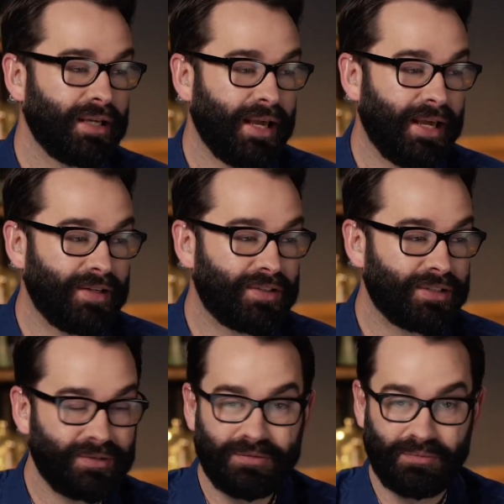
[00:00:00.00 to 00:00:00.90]

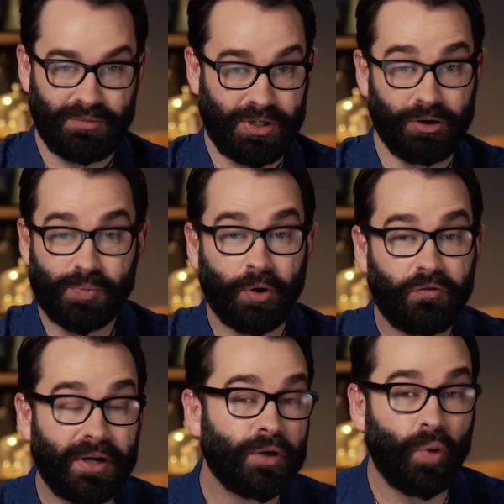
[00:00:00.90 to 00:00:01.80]
And so it's more
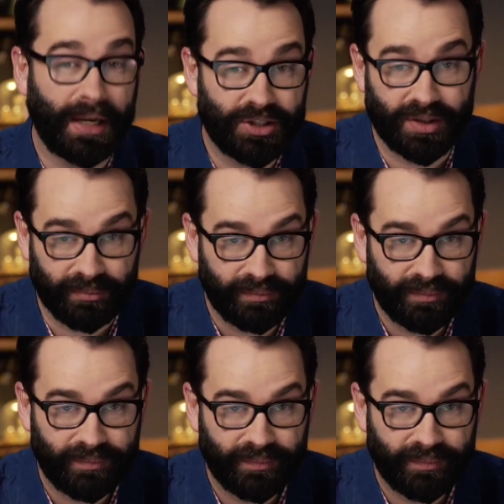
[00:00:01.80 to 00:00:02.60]
fun to watch them.